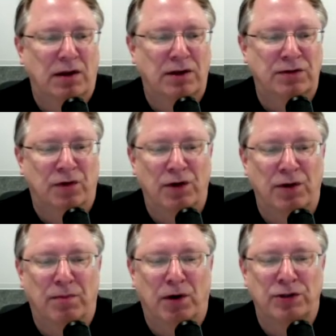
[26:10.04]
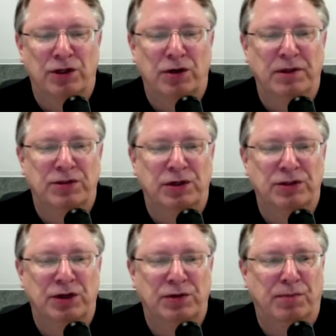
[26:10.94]
These volume bars are going to be
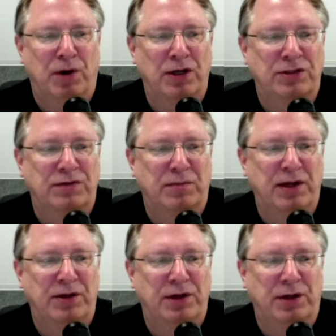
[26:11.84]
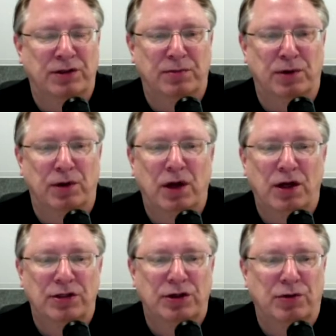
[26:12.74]
associated with the price of the main ticker symbol,
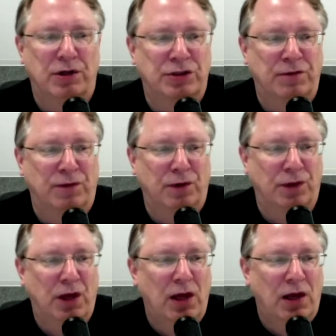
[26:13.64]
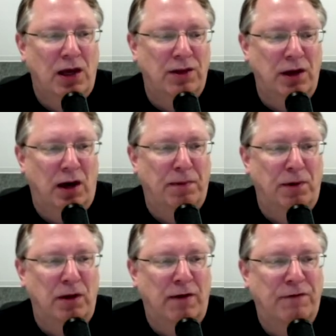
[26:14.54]
so on and so forth. In the
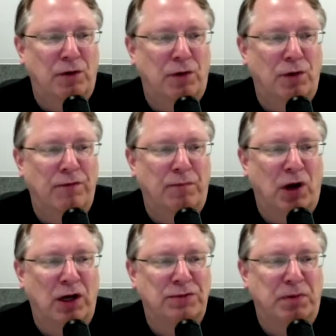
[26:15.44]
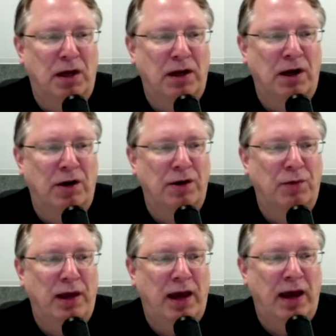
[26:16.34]
upper left corner of the price plot area,
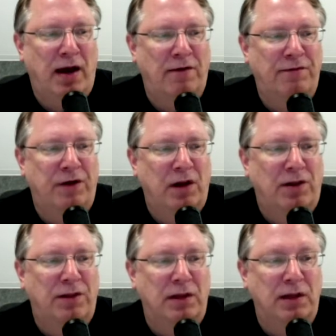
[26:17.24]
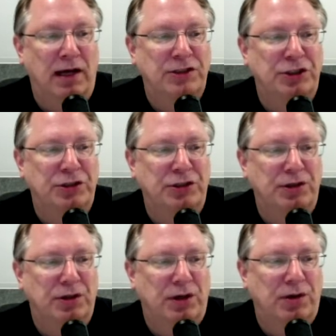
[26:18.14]
we have the legend
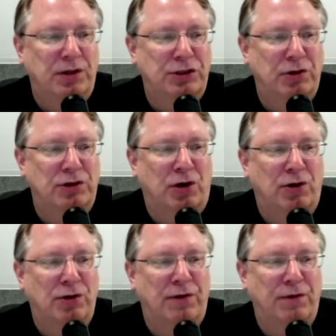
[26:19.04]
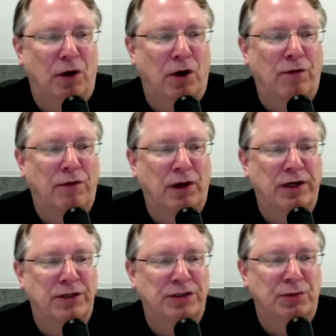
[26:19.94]
that shows all the different
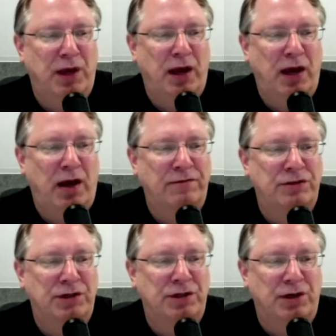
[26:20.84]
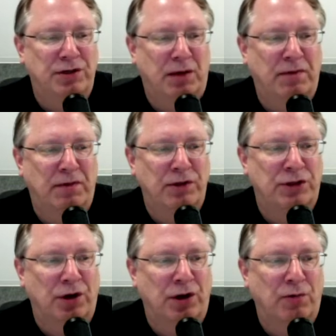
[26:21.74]
overlays that we have sitting on top of our
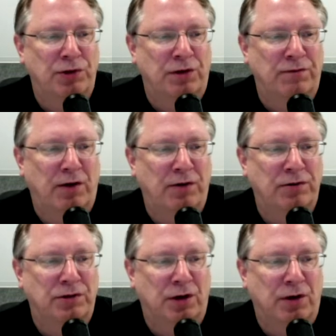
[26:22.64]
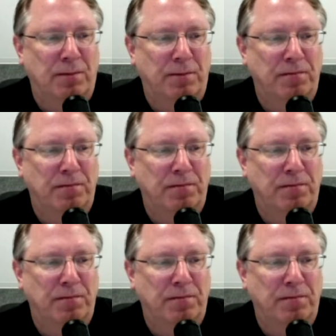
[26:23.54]
chart and what their values are.